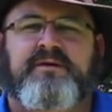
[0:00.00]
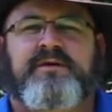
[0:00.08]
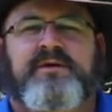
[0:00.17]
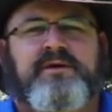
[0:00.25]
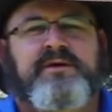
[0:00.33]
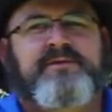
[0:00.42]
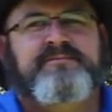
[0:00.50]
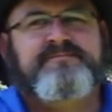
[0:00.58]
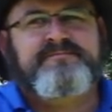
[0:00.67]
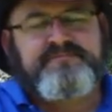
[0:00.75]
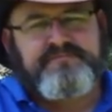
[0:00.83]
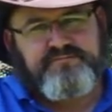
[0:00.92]

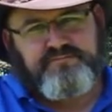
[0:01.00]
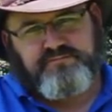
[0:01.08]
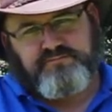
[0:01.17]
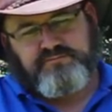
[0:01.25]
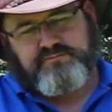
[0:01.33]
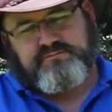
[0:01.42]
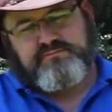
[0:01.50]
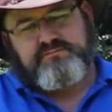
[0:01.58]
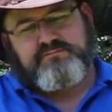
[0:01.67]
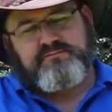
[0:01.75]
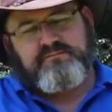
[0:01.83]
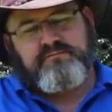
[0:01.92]
Nothing is said.